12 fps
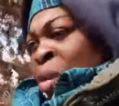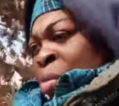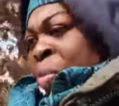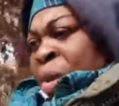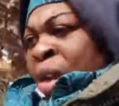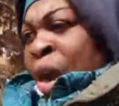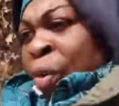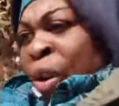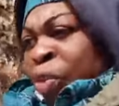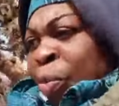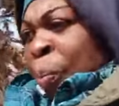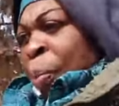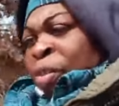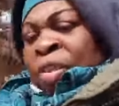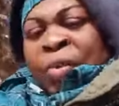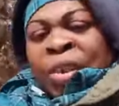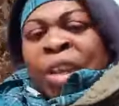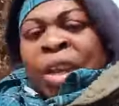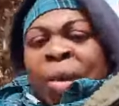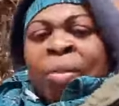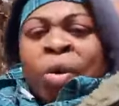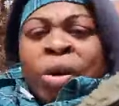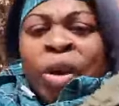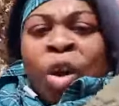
Maybe you don't wash my pussy. If you think Molly,